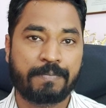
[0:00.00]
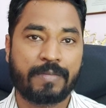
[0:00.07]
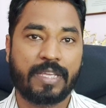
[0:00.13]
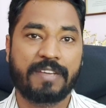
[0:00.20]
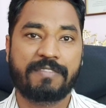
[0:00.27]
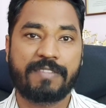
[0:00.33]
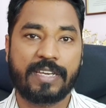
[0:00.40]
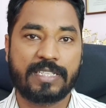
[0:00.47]

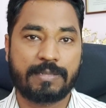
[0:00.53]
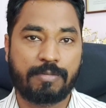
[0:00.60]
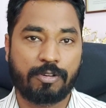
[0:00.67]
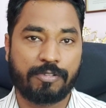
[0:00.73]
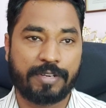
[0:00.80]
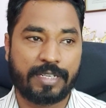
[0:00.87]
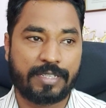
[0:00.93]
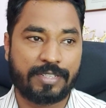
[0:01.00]
if
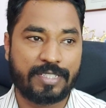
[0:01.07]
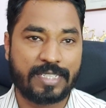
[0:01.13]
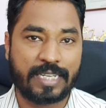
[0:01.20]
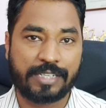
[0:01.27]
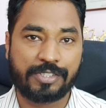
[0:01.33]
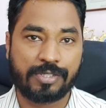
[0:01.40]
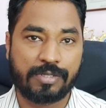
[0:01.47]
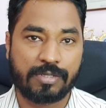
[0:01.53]
exploratory
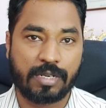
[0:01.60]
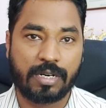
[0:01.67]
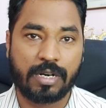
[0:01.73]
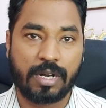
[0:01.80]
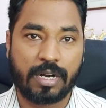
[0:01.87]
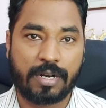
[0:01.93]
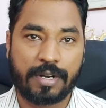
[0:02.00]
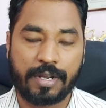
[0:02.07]
sessions are
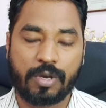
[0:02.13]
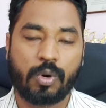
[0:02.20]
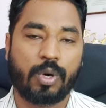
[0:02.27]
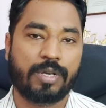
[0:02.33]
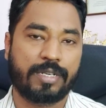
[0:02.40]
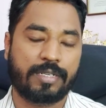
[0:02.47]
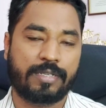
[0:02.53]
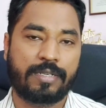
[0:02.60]
not
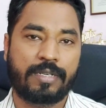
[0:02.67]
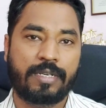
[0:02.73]
recorded.